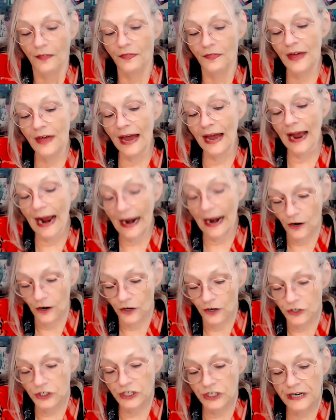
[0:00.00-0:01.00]
the
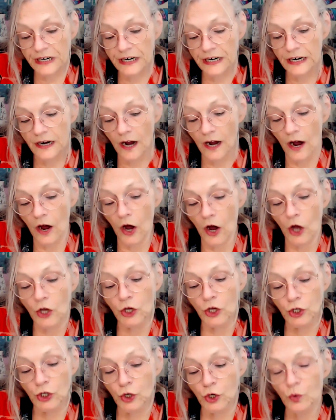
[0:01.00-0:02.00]
energy
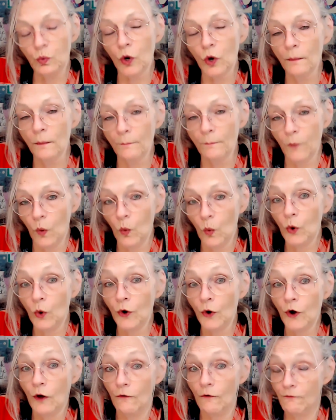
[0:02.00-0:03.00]
you were
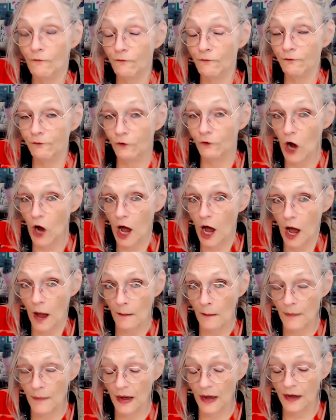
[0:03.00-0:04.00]
born
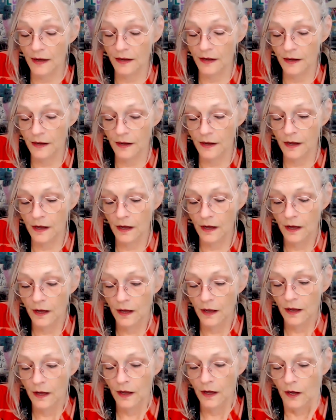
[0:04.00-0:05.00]
from.
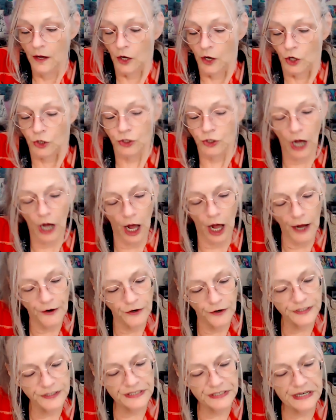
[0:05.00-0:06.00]
To
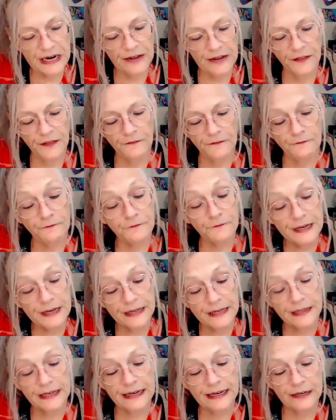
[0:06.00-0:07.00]
understand the
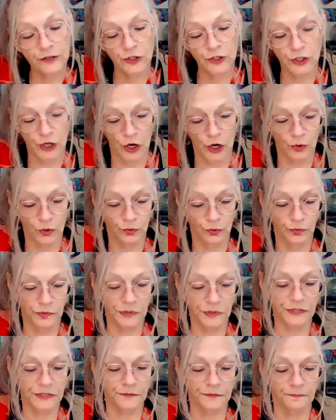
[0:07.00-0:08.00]
feeling
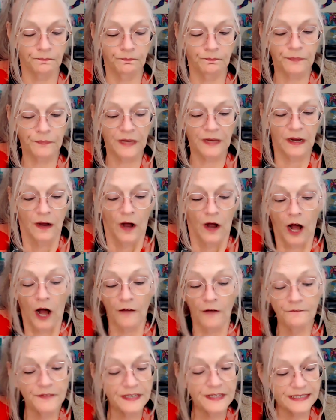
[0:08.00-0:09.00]
tones
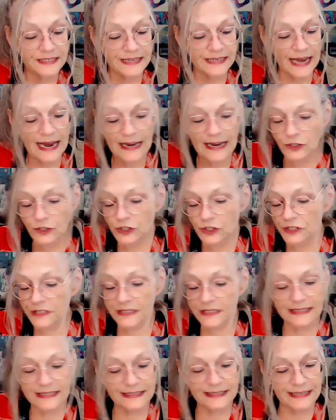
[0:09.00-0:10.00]
of this
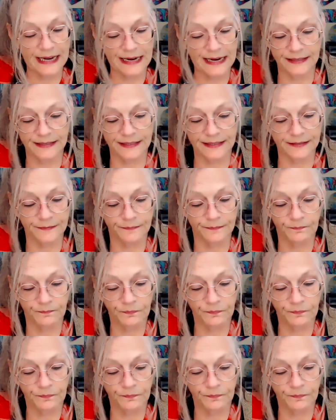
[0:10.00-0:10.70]
ancient state,